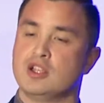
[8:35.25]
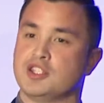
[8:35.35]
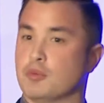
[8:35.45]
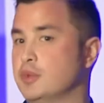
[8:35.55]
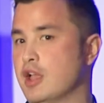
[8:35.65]

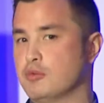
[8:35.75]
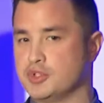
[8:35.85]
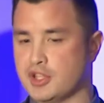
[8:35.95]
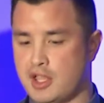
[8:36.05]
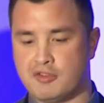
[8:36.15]
Someone that
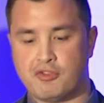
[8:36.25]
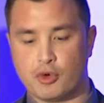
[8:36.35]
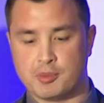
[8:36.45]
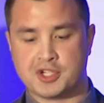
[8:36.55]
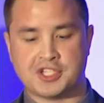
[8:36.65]
was like a
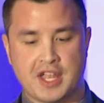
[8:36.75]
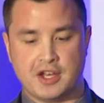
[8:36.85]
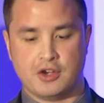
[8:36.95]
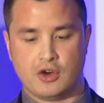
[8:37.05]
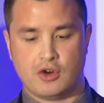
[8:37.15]
former
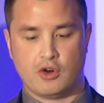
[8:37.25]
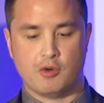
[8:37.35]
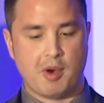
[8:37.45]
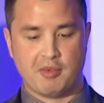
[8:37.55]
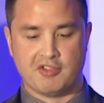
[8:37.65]
senator or a
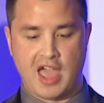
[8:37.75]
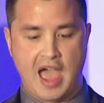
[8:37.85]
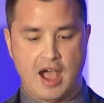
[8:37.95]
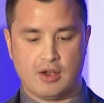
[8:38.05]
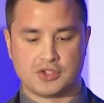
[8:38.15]
member of the
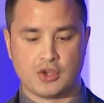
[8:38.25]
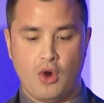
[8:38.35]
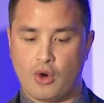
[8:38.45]
House